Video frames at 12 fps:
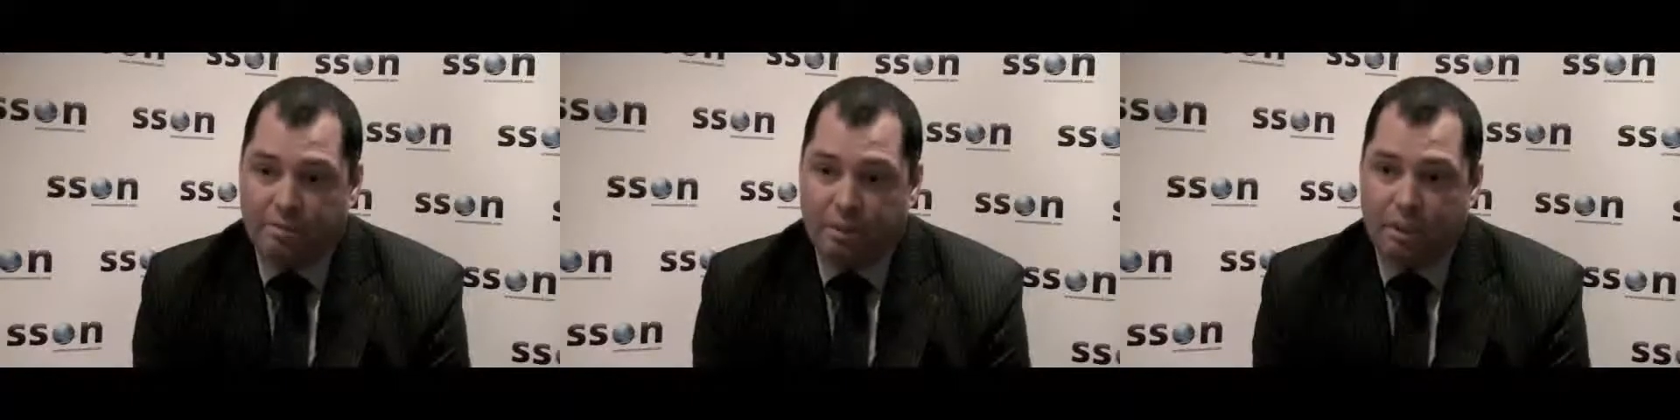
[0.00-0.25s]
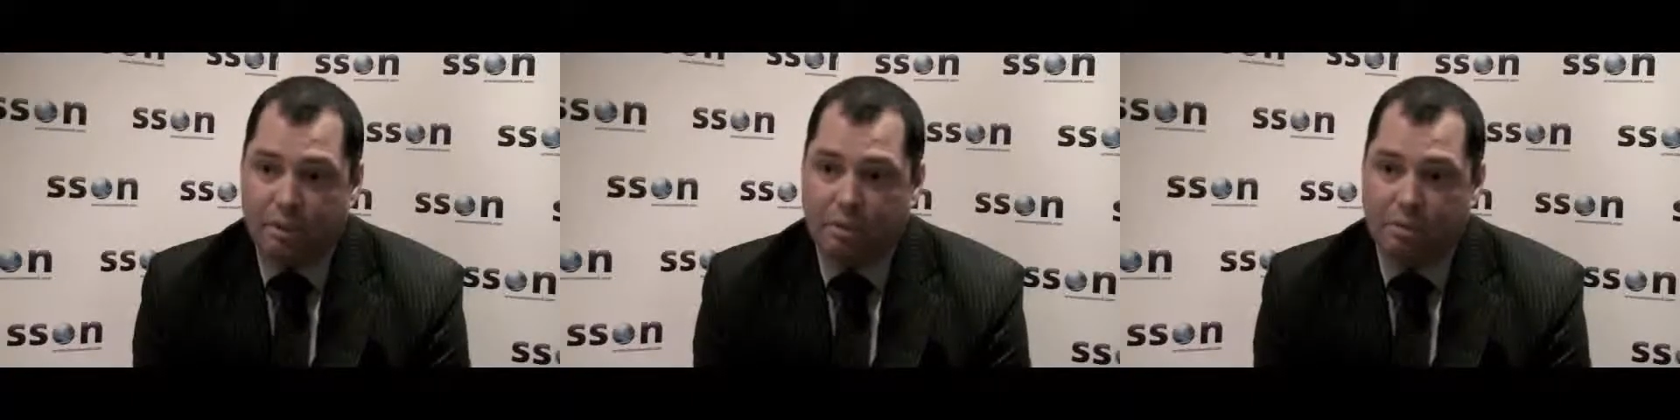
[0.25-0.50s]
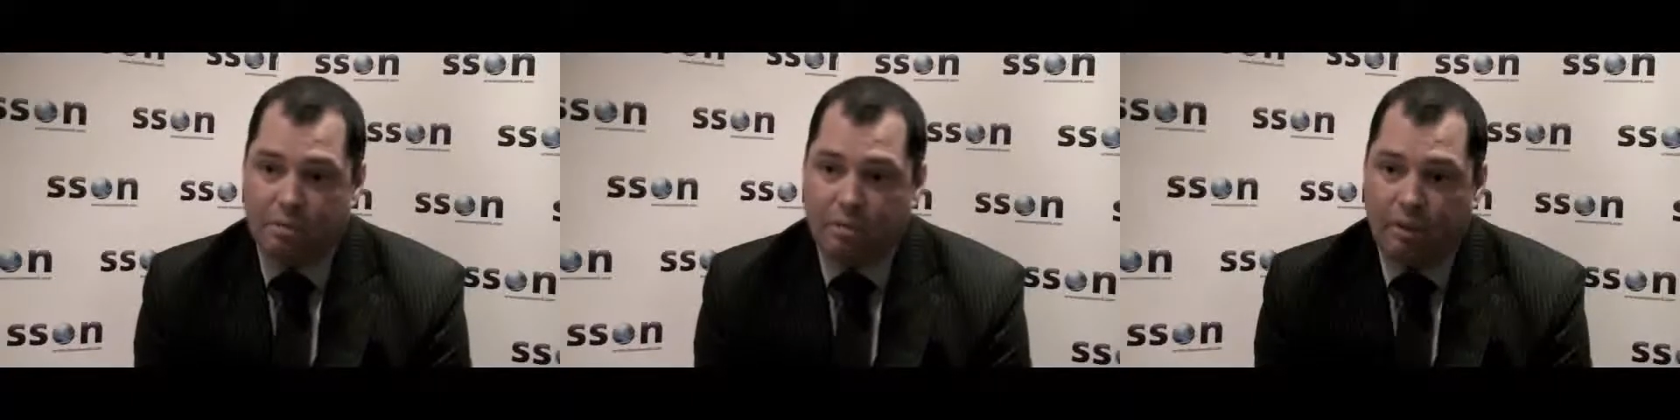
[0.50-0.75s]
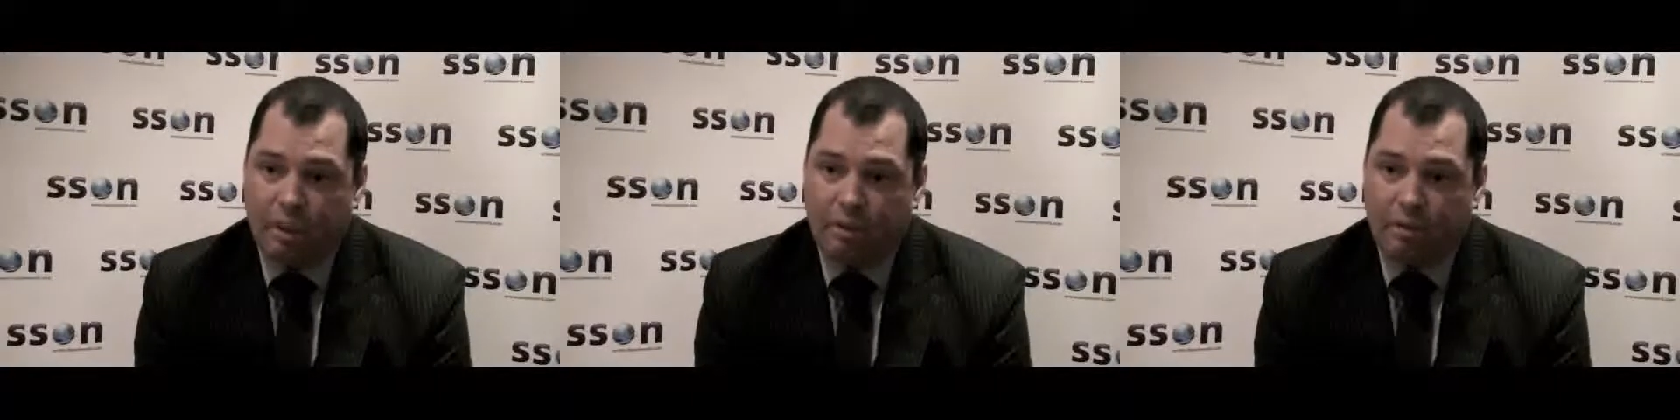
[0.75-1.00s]
because
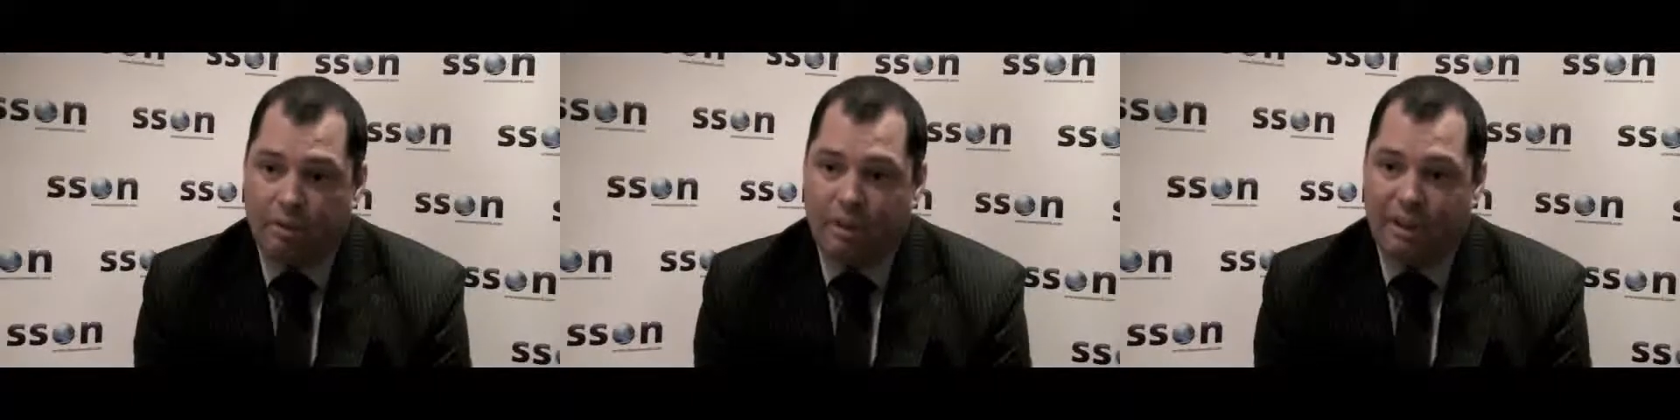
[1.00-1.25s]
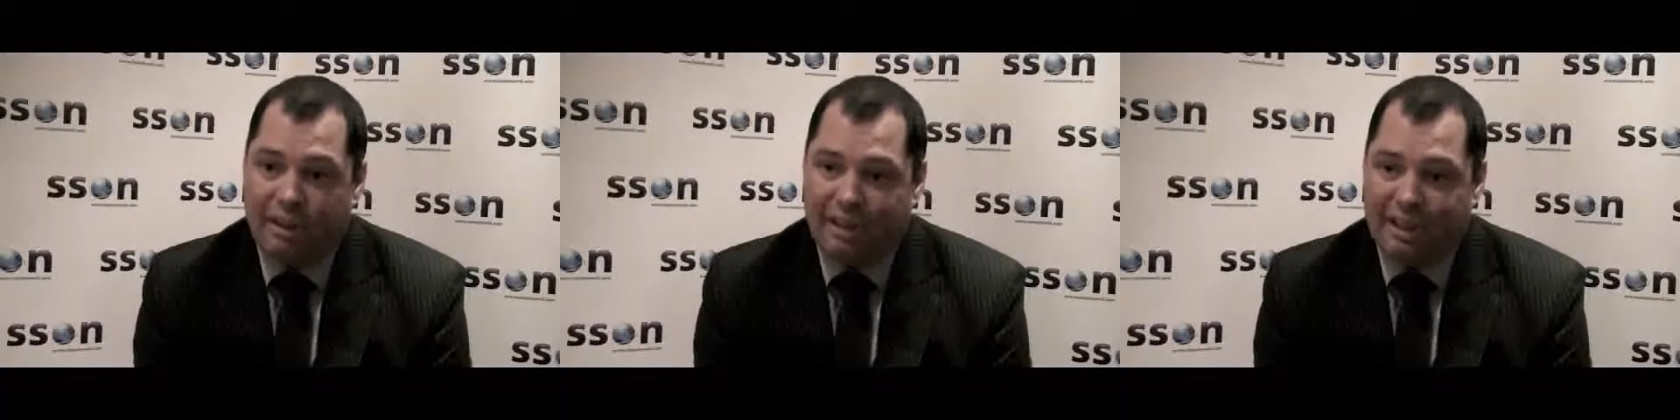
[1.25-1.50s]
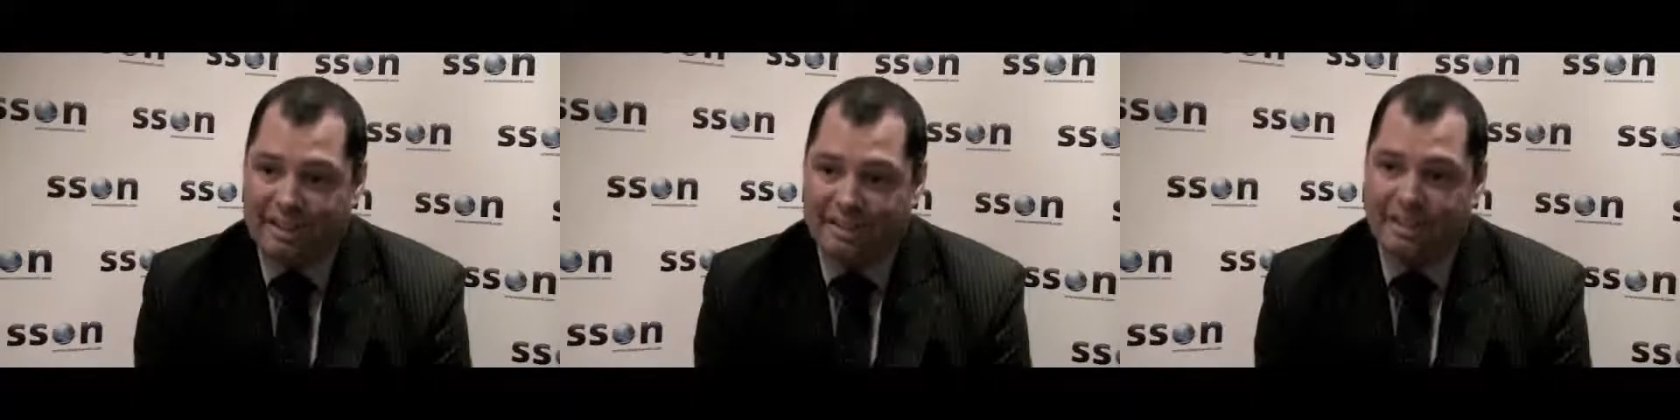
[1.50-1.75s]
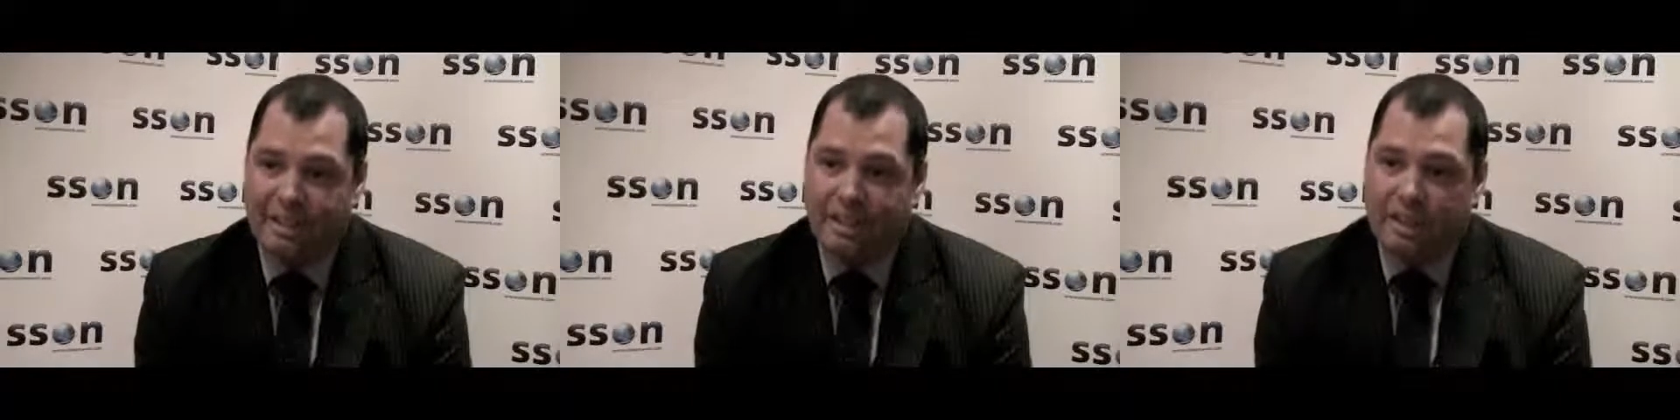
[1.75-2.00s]
we'll have less